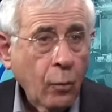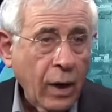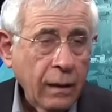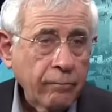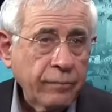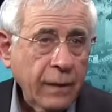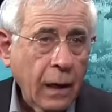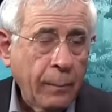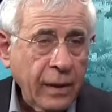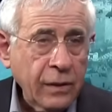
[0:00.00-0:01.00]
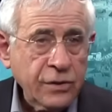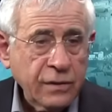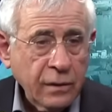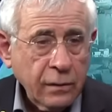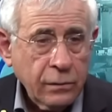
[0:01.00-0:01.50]
Well, apparently
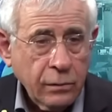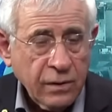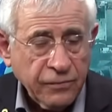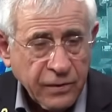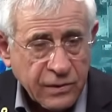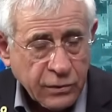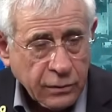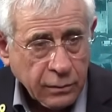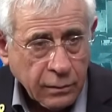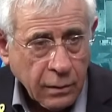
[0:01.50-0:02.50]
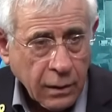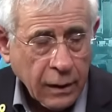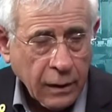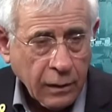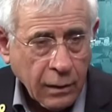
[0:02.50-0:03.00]
she didn't do the first
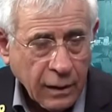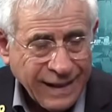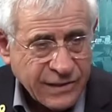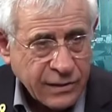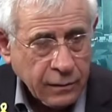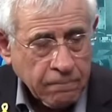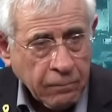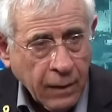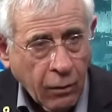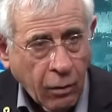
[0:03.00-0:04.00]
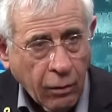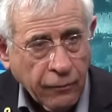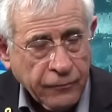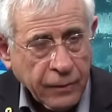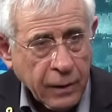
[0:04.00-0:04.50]
lesson
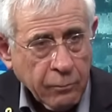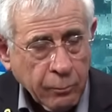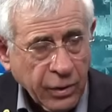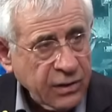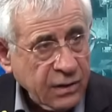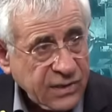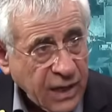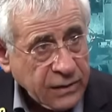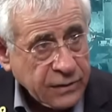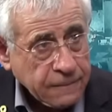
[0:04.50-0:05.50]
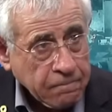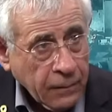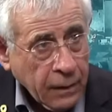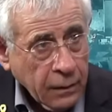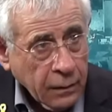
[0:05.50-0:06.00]
of political science.
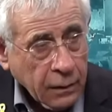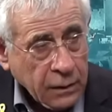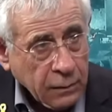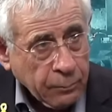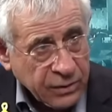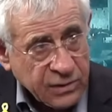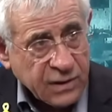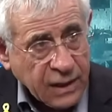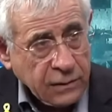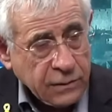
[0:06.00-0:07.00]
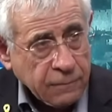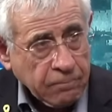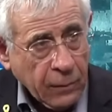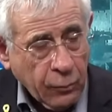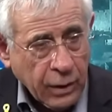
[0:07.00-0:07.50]
In the political science,
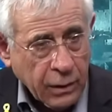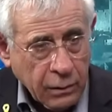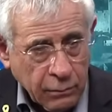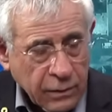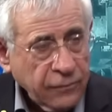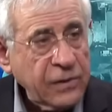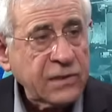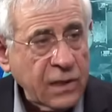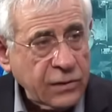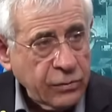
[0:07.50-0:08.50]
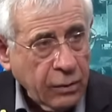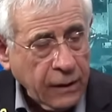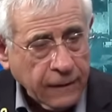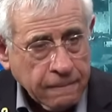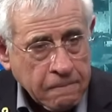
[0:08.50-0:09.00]
in the first lesson you
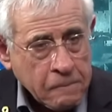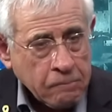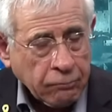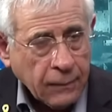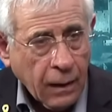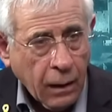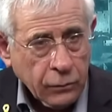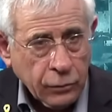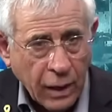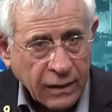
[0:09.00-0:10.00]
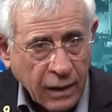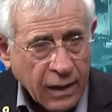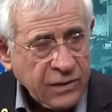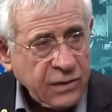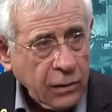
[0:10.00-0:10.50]
learn how to
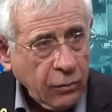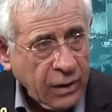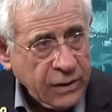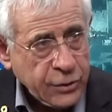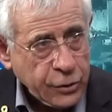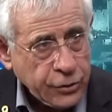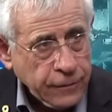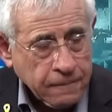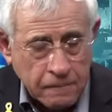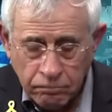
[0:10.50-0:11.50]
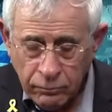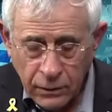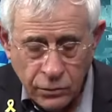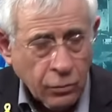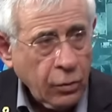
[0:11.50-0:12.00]
analyze an organization,
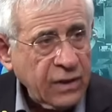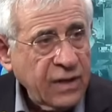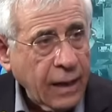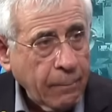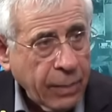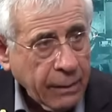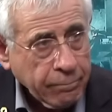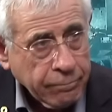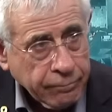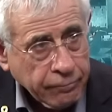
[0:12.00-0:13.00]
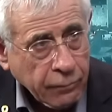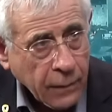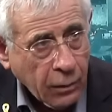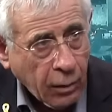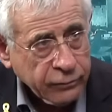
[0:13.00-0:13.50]
you look at the emblem
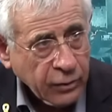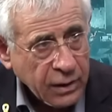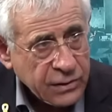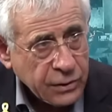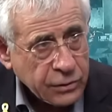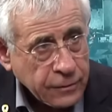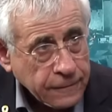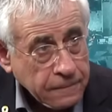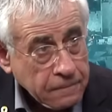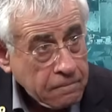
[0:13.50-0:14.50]
of the organization.